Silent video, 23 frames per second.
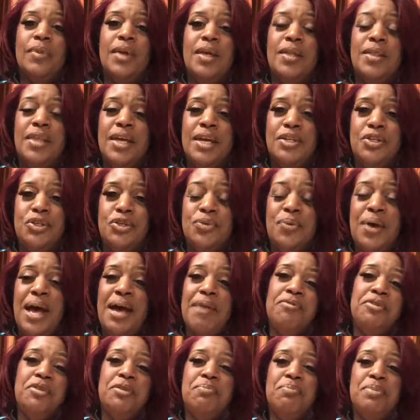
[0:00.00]
that you
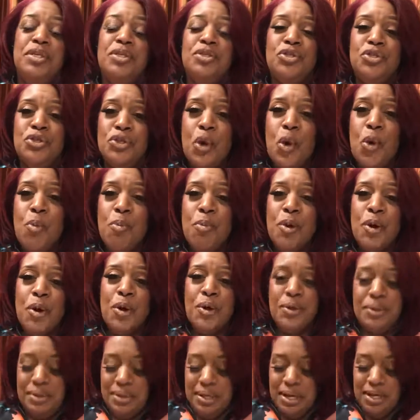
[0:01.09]
have to be
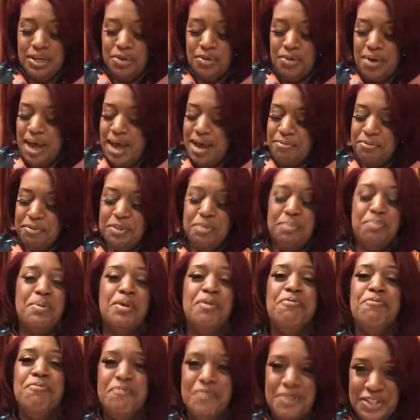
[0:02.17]
sober and you have to
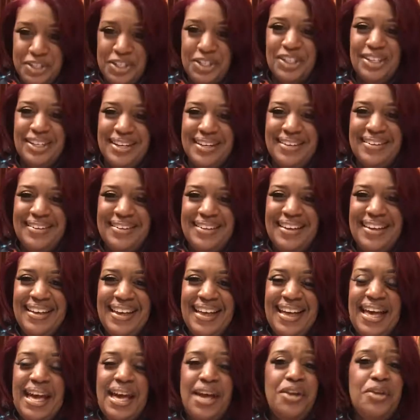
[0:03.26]
be vigilant.
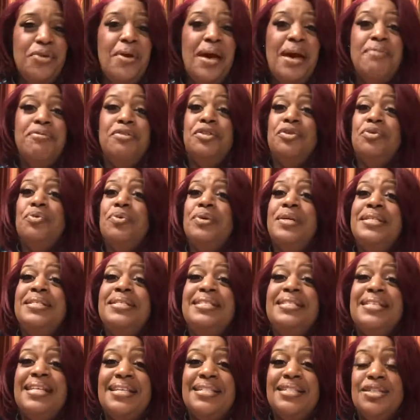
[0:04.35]
And you have to
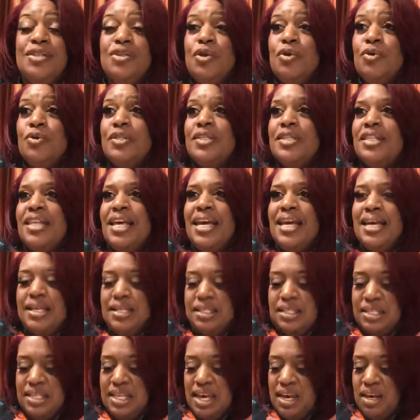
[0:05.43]
resist those
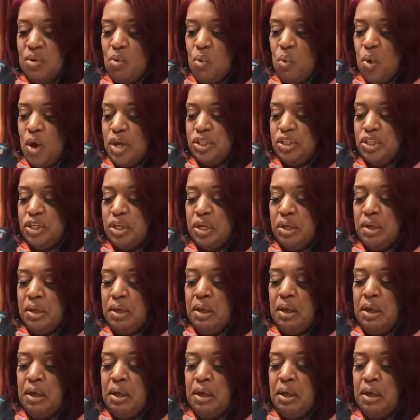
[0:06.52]
things that want to